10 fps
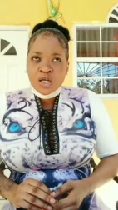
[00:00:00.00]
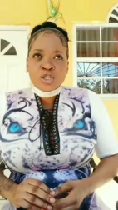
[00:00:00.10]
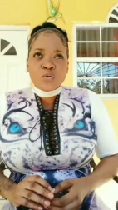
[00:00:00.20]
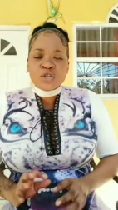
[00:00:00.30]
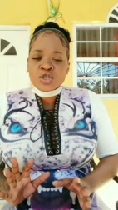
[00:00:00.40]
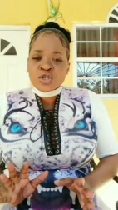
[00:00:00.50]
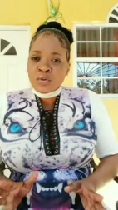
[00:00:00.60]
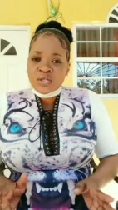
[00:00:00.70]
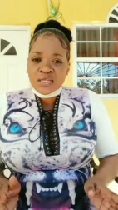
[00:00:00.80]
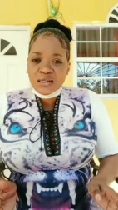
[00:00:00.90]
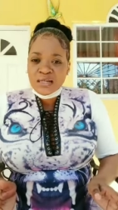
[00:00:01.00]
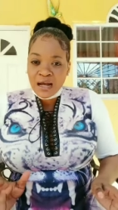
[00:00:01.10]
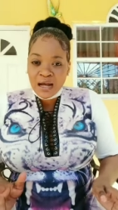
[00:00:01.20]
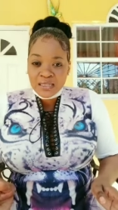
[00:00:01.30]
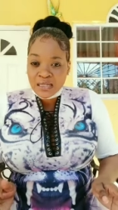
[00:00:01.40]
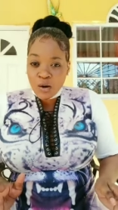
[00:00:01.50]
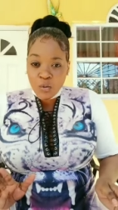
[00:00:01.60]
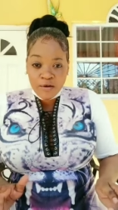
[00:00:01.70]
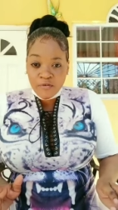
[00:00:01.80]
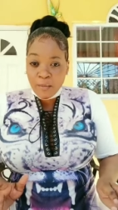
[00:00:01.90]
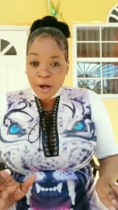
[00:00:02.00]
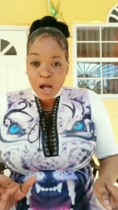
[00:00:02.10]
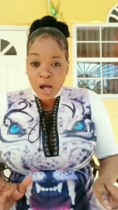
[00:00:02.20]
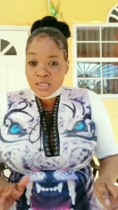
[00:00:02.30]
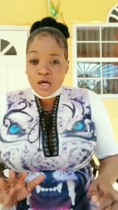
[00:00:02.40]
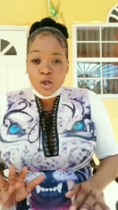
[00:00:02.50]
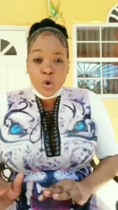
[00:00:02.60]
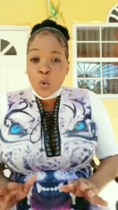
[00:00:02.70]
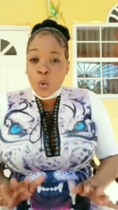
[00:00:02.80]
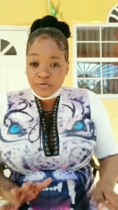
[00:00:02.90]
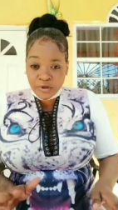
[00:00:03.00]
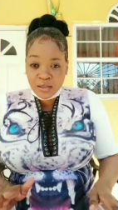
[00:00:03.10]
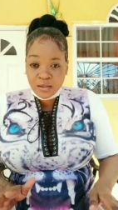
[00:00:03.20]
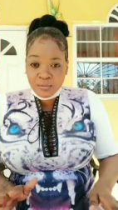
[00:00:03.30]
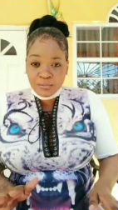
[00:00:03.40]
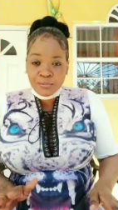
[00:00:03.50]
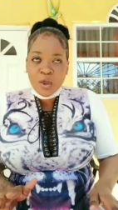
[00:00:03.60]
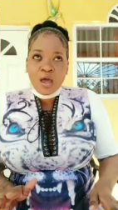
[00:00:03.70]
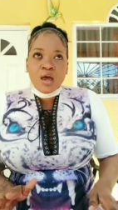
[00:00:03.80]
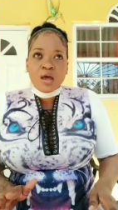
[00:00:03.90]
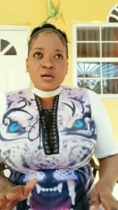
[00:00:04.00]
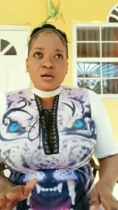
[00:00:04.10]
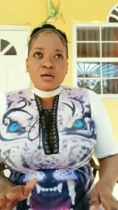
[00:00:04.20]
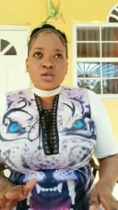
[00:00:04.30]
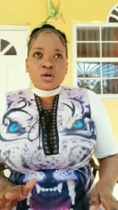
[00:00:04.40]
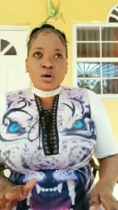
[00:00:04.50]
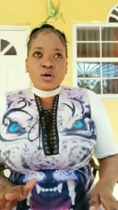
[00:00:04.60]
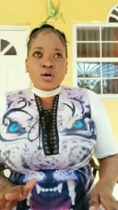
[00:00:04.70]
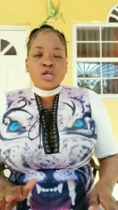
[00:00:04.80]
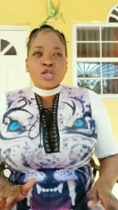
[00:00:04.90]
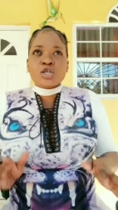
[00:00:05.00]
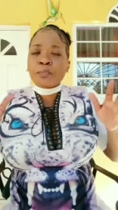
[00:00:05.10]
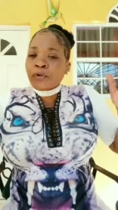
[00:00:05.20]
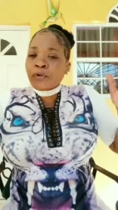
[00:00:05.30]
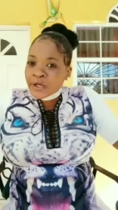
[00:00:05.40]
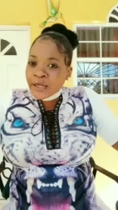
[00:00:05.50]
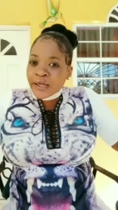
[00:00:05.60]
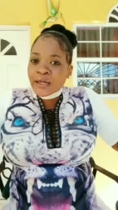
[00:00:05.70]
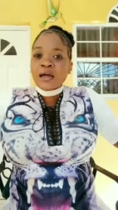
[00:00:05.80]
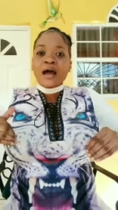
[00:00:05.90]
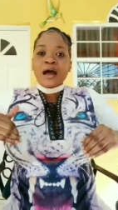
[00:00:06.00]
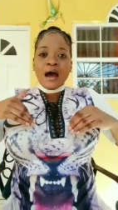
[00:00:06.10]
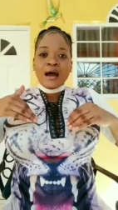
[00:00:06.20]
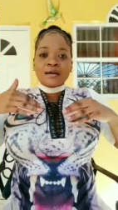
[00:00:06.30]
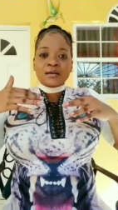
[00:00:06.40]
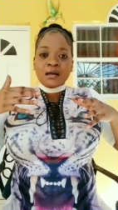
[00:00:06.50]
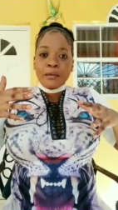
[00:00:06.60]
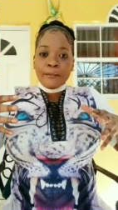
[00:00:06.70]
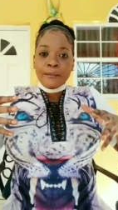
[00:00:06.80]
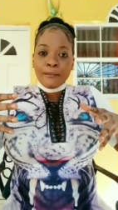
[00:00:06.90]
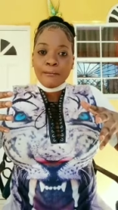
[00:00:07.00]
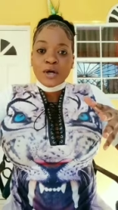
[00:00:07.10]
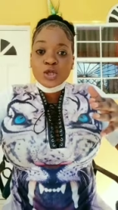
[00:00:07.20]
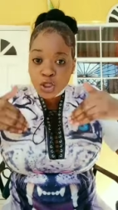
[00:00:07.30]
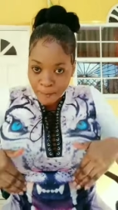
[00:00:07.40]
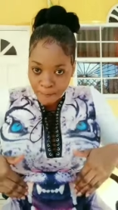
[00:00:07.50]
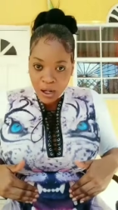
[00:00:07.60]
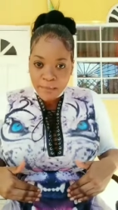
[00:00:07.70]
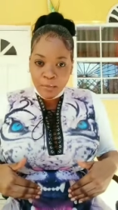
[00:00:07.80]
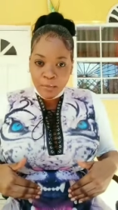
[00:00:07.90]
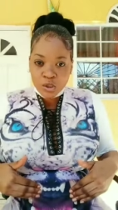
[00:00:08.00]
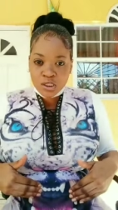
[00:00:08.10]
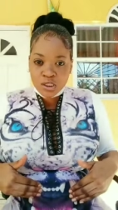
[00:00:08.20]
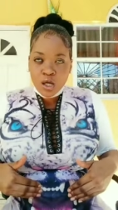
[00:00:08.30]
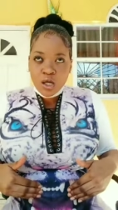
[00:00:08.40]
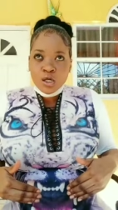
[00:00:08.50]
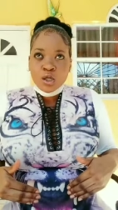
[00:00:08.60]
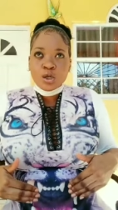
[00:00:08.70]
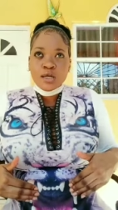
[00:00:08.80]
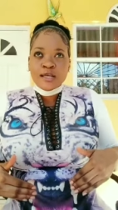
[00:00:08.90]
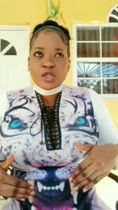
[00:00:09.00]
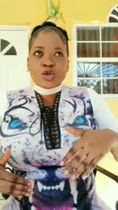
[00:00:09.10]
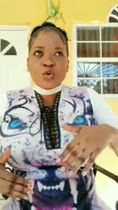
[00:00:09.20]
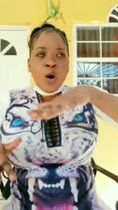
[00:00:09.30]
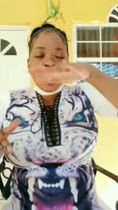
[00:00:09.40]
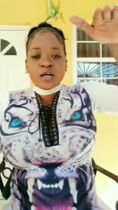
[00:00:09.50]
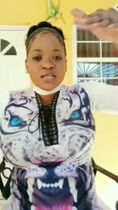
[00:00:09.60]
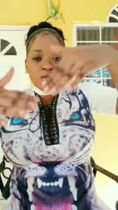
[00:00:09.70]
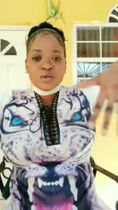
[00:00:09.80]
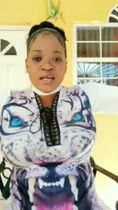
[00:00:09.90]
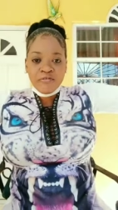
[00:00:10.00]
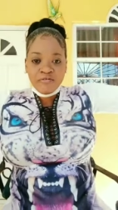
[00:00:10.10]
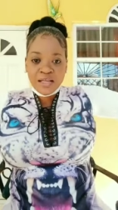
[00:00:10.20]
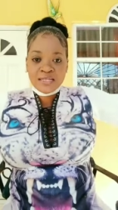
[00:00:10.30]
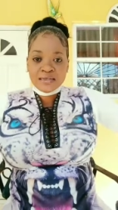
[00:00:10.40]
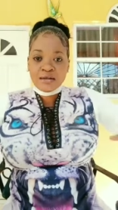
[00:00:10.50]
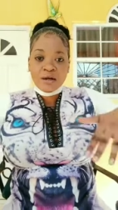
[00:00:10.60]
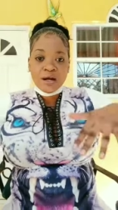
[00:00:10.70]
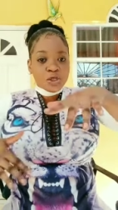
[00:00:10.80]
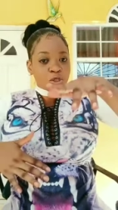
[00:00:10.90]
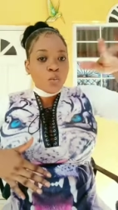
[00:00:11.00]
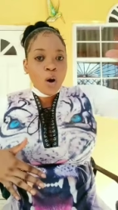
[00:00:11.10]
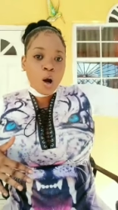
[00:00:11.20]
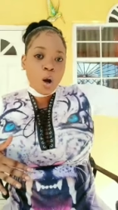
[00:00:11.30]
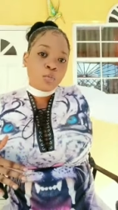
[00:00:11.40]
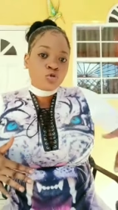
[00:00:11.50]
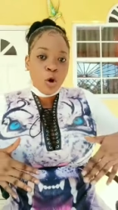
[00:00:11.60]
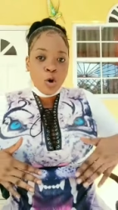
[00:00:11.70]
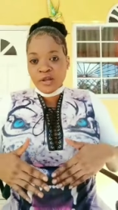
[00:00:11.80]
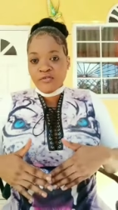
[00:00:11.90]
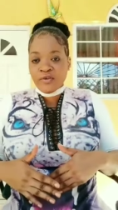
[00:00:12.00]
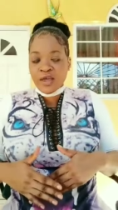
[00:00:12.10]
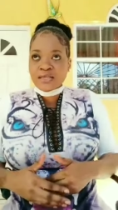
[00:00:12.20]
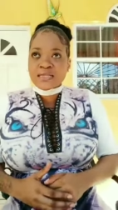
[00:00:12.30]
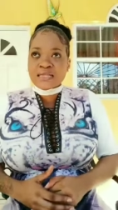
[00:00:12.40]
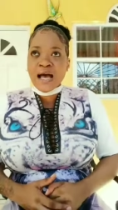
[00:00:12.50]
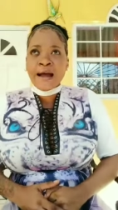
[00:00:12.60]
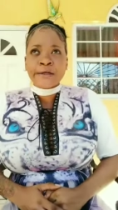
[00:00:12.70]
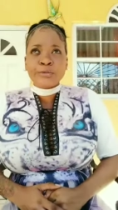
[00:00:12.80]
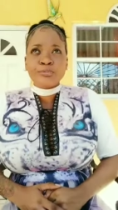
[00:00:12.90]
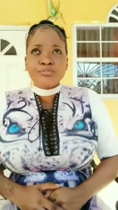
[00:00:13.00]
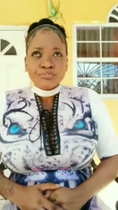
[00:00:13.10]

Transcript: She wasn't supposed to lay hands on whatever because of the COVID. So she pray and my drop on my butt. Then she walk, cause there was a fence there, and she walk come round the fence and